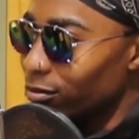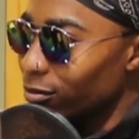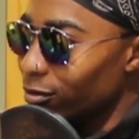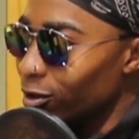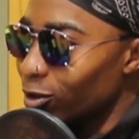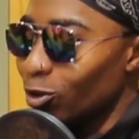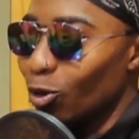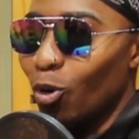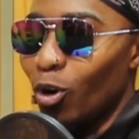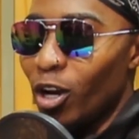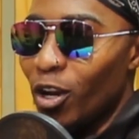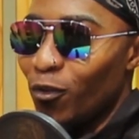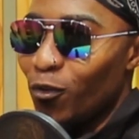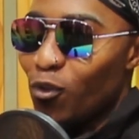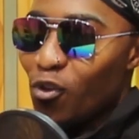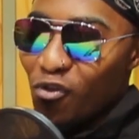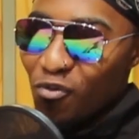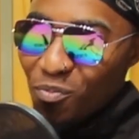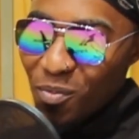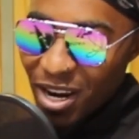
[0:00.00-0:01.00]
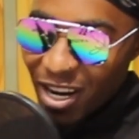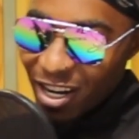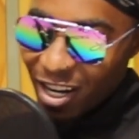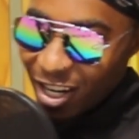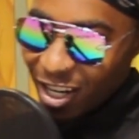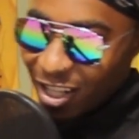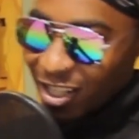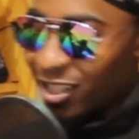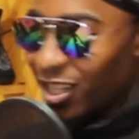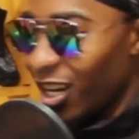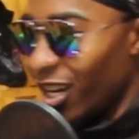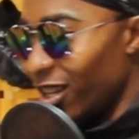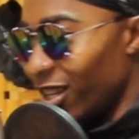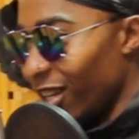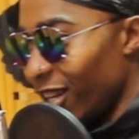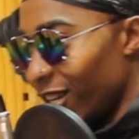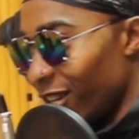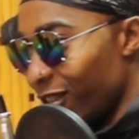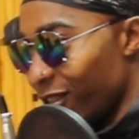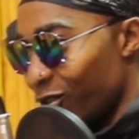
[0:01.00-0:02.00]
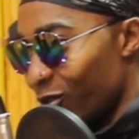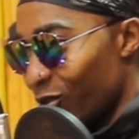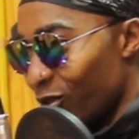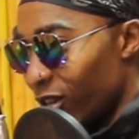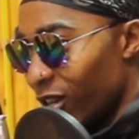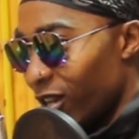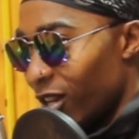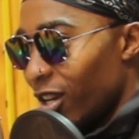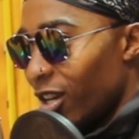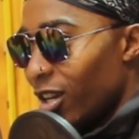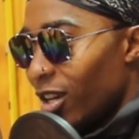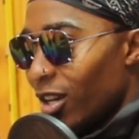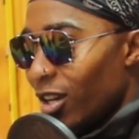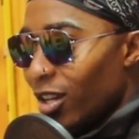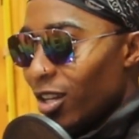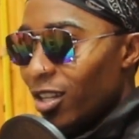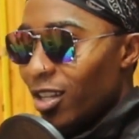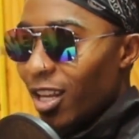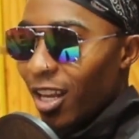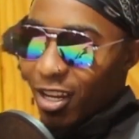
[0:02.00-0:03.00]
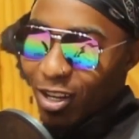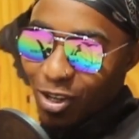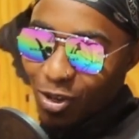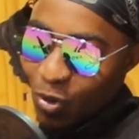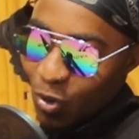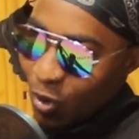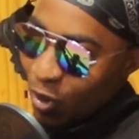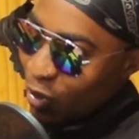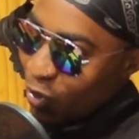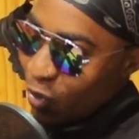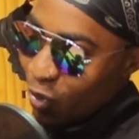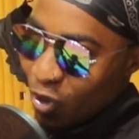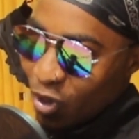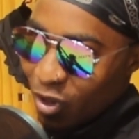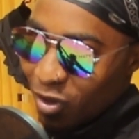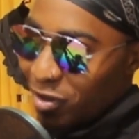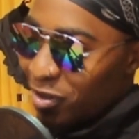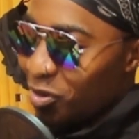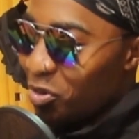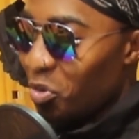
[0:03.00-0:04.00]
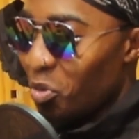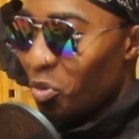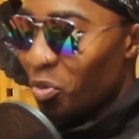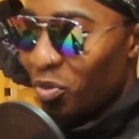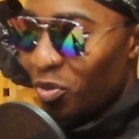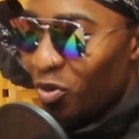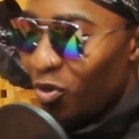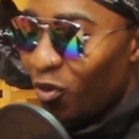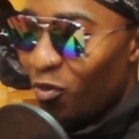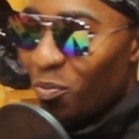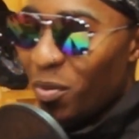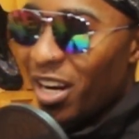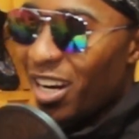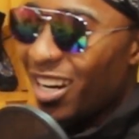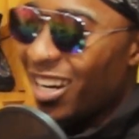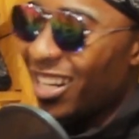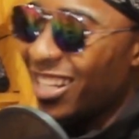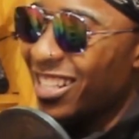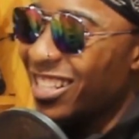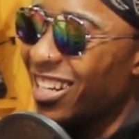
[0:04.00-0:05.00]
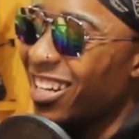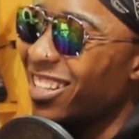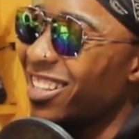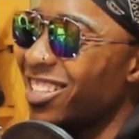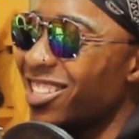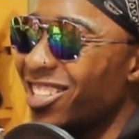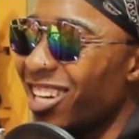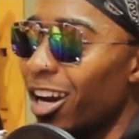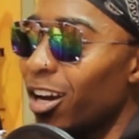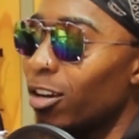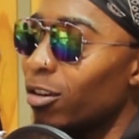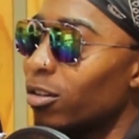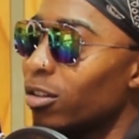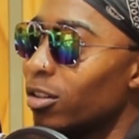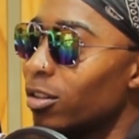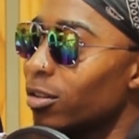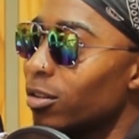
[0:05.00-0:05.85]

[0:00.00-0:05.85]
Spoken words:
So if you've made it inside the industry, then you've made it inside the jungle.